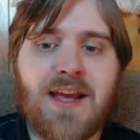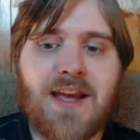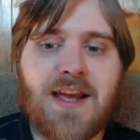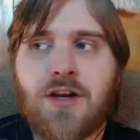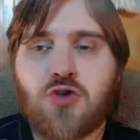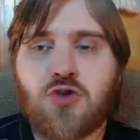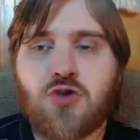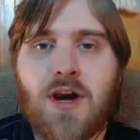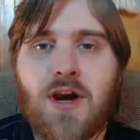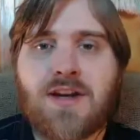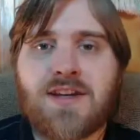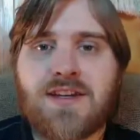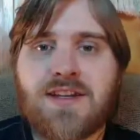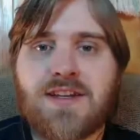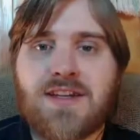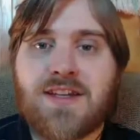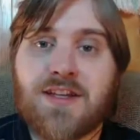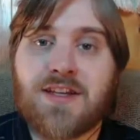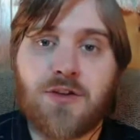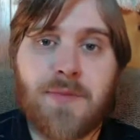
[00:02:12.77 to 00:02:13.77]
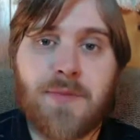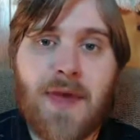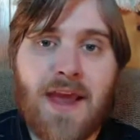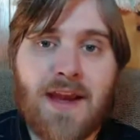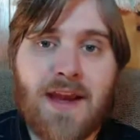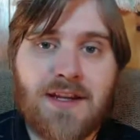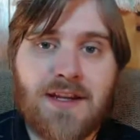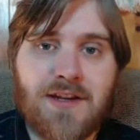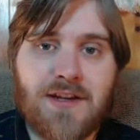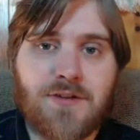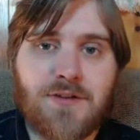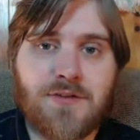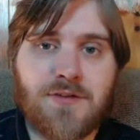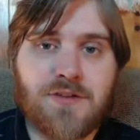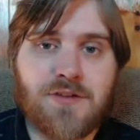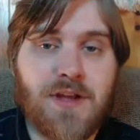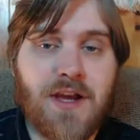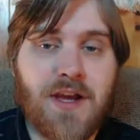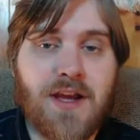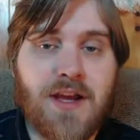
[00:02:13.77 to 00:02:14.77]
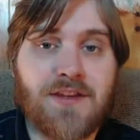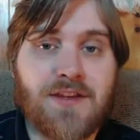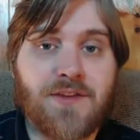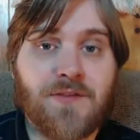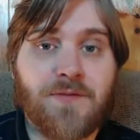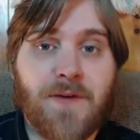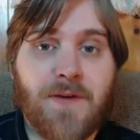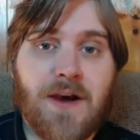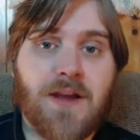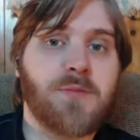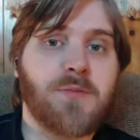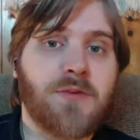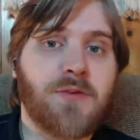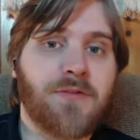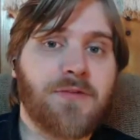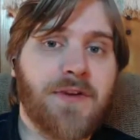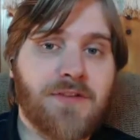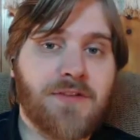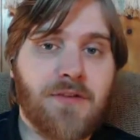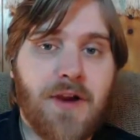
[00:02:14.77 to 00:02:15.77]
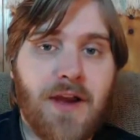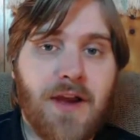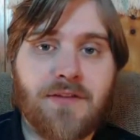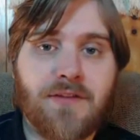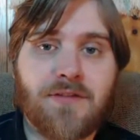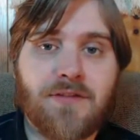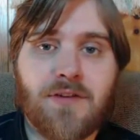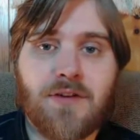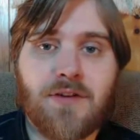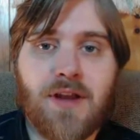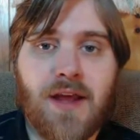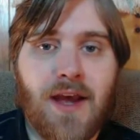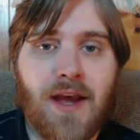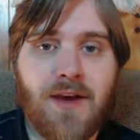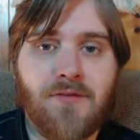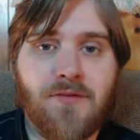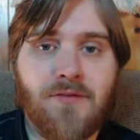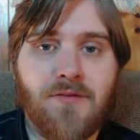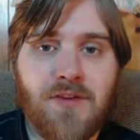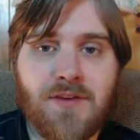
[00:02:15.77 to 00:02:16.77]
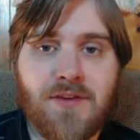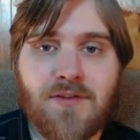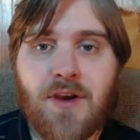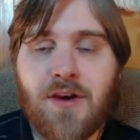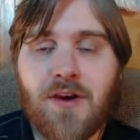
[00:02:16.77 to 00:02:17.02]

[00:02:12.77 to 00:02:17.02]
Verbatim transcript: tried to kill Magneto so that his father, Professor X, could have his